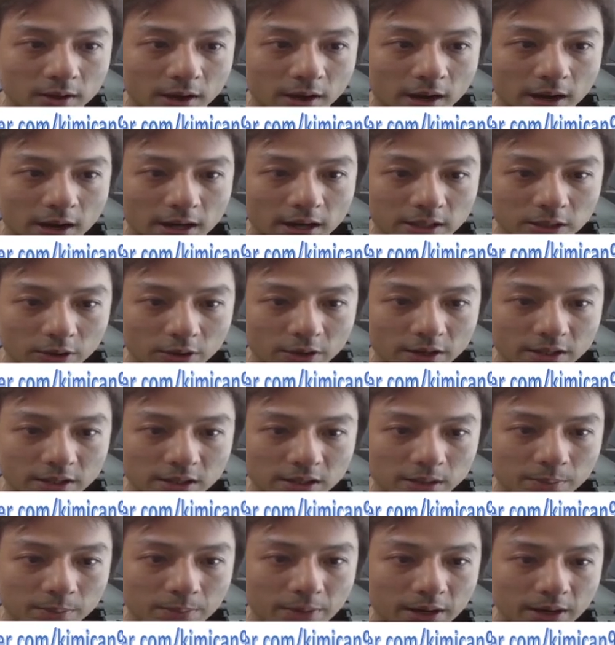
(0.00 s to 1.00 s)
as long as
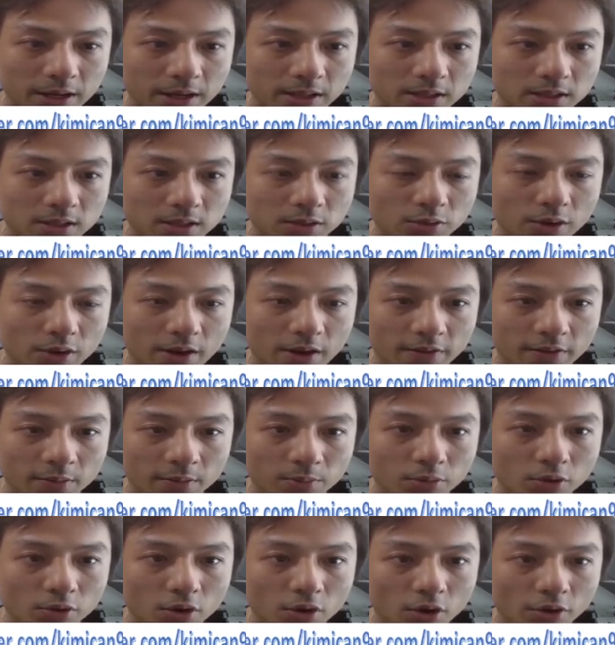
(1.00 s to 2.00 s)
the price, you have a
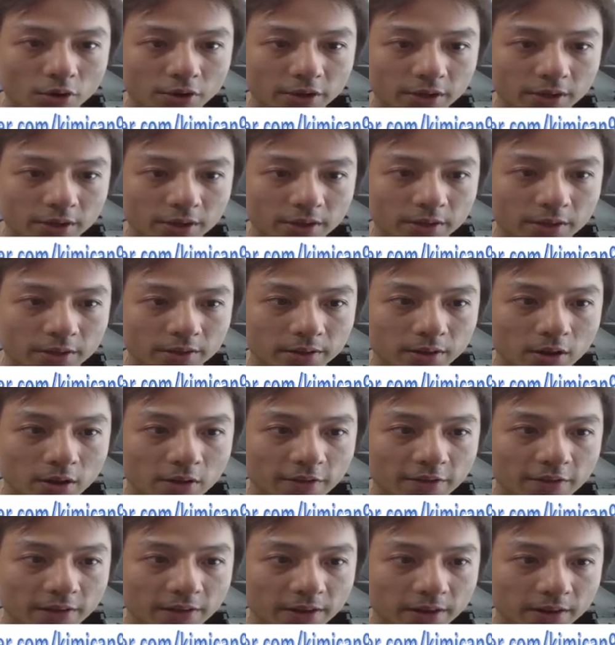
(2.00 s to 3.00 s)
book order
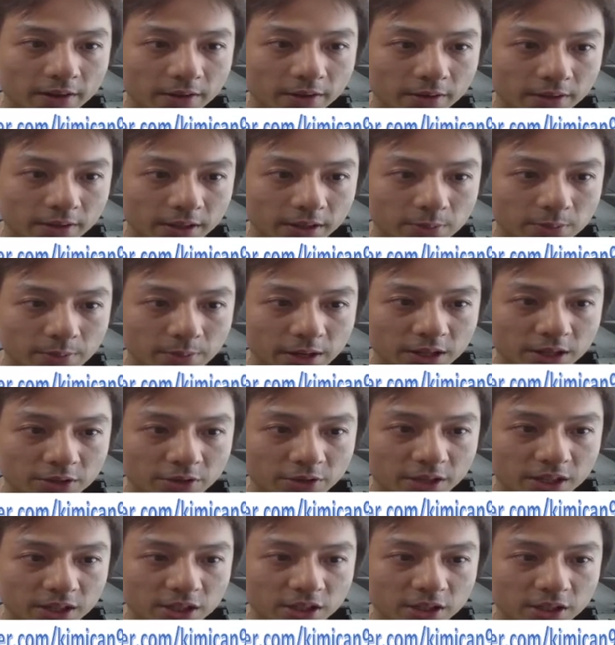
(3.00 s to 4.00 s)
of this price
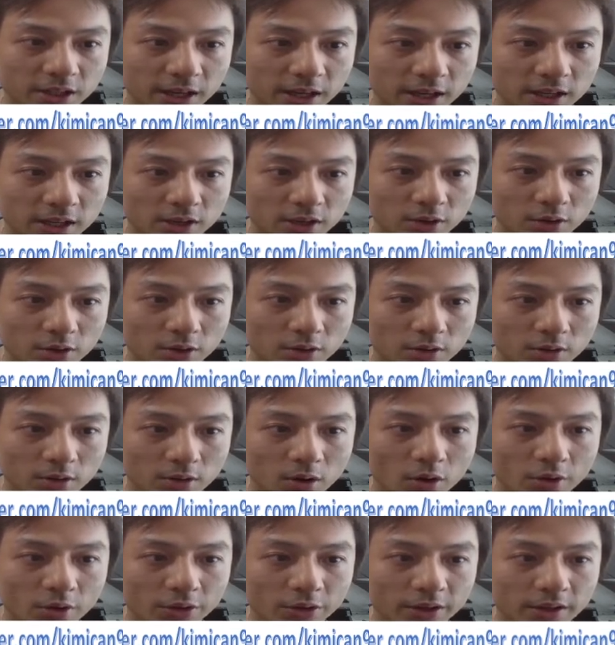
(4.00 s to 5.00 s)
range, then your
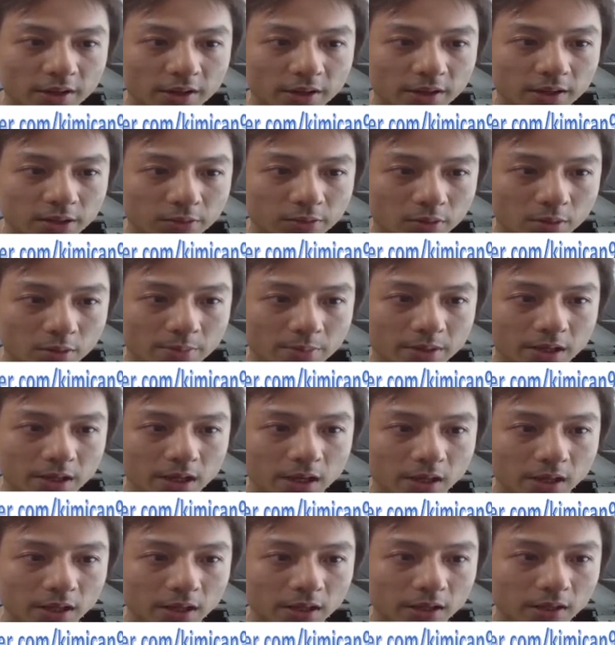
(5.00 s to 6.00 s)
order here will be
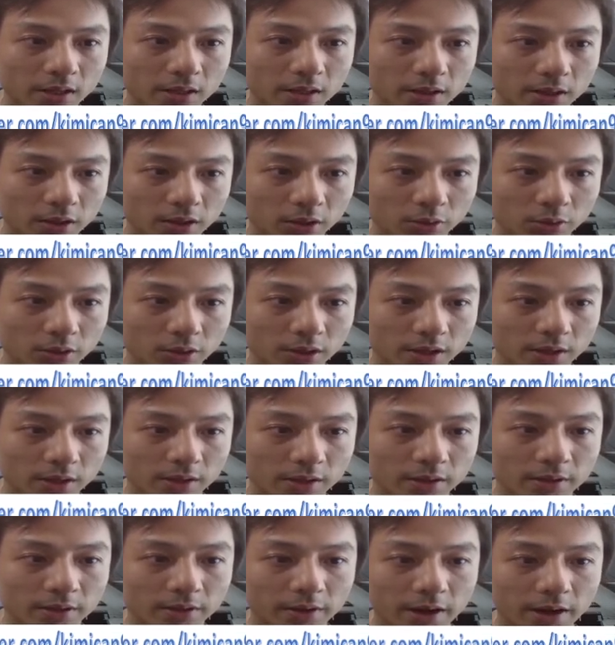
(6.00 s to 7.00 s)
kicked in into here,
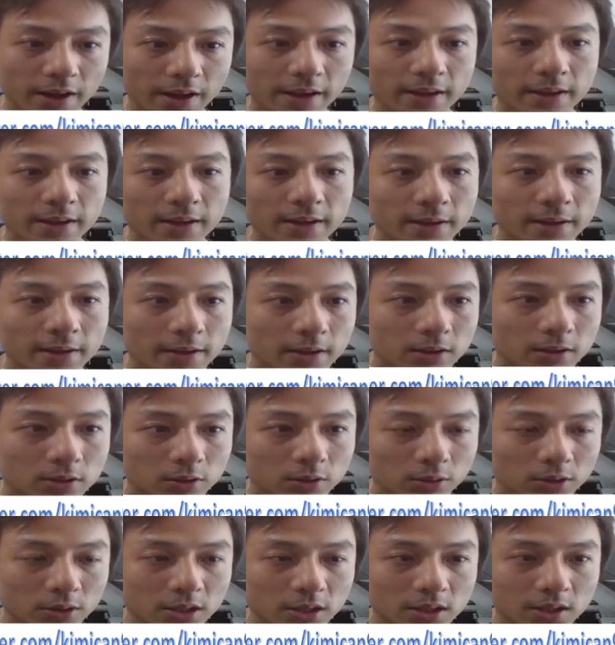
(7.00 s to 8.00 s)
right?
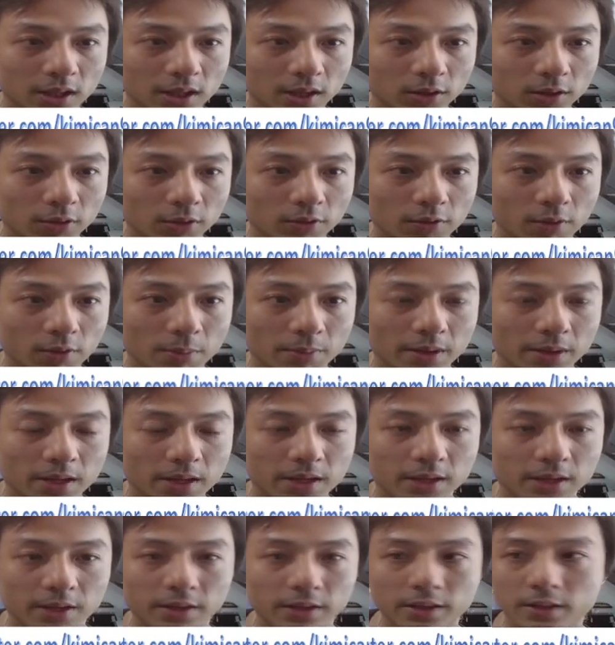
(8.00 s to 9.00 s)
So just take note from
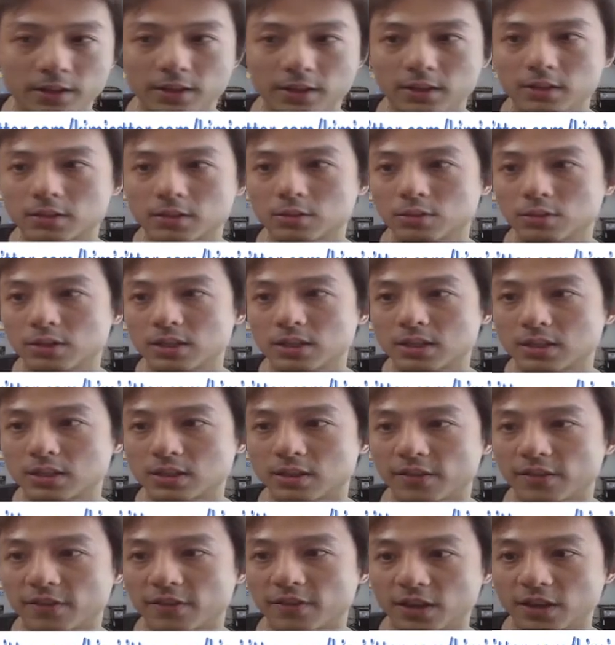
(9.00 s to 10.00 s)
here. So this is
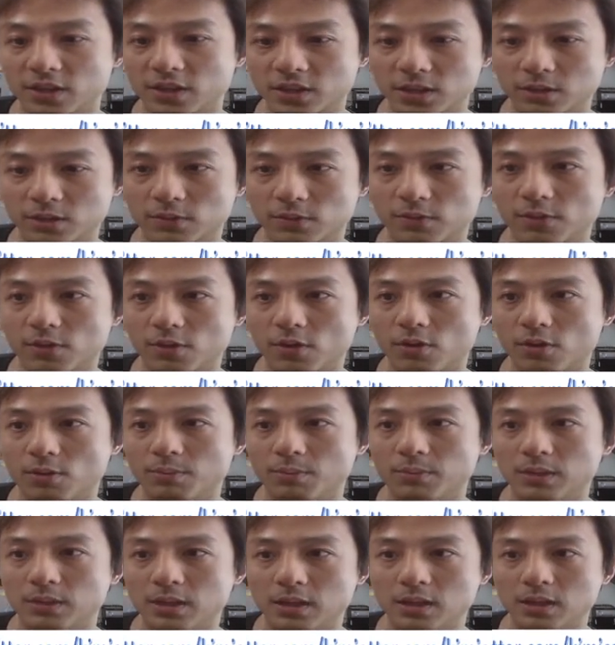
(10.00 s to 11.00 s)
the functions
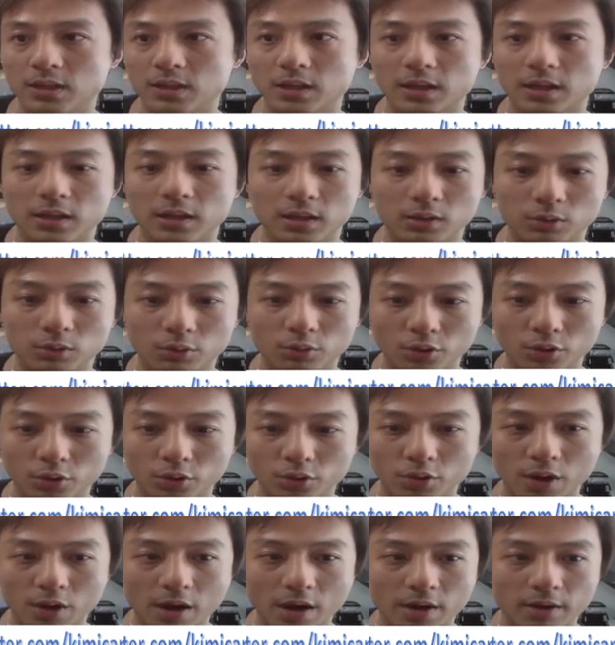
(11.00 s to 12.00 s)
from the
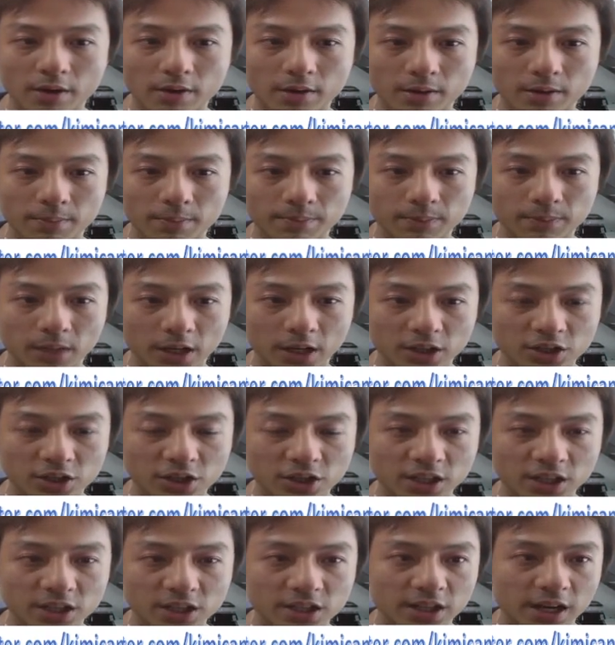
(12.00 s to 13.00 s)
Luno
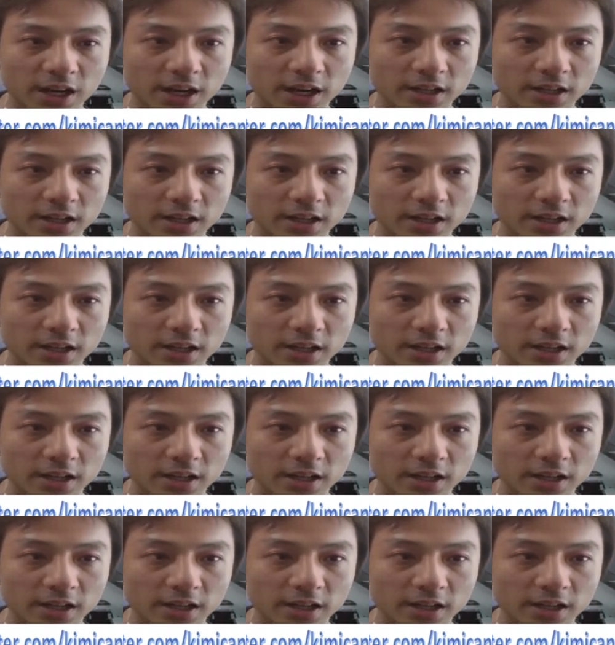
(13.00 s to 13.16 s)
exchange that I